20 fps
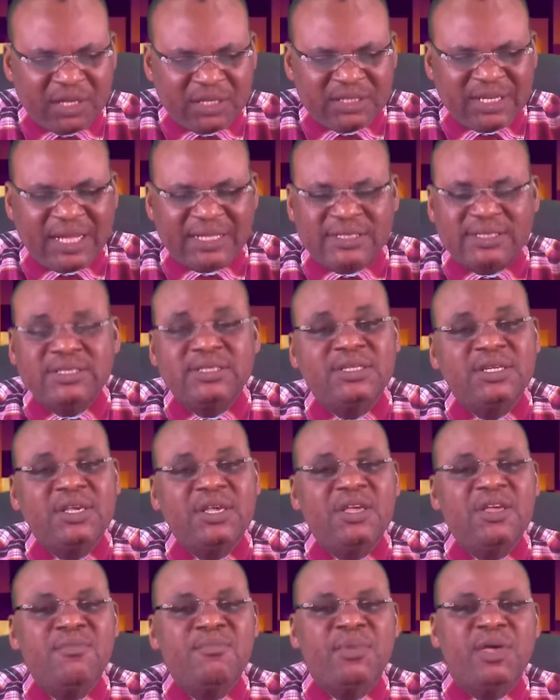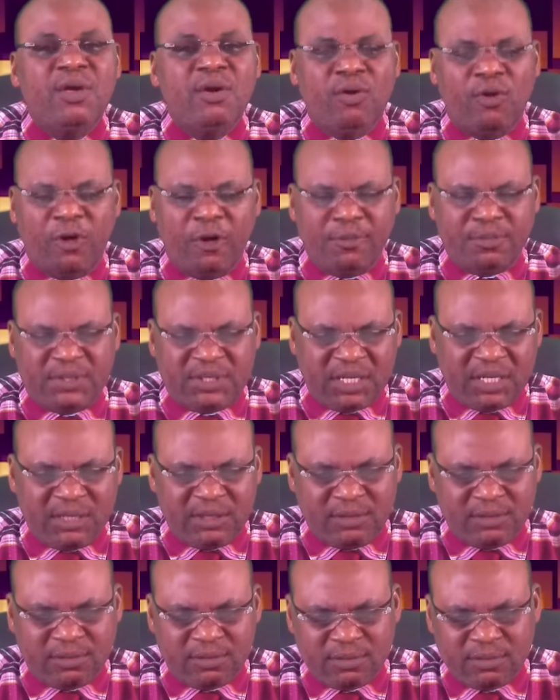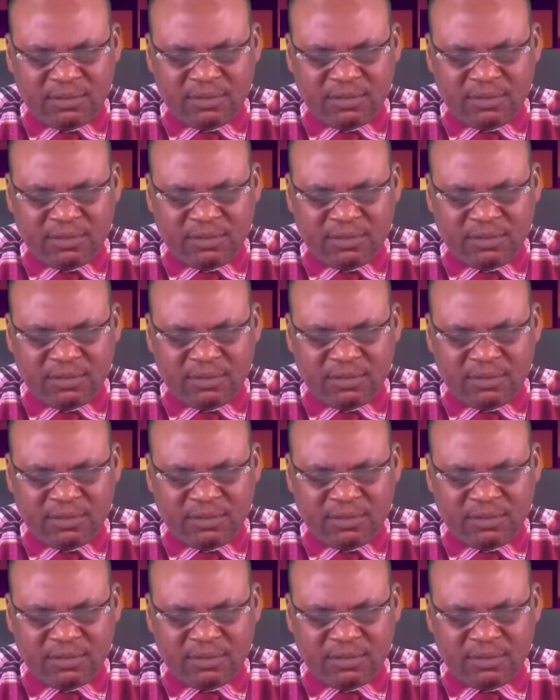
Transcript: that ye may obtain."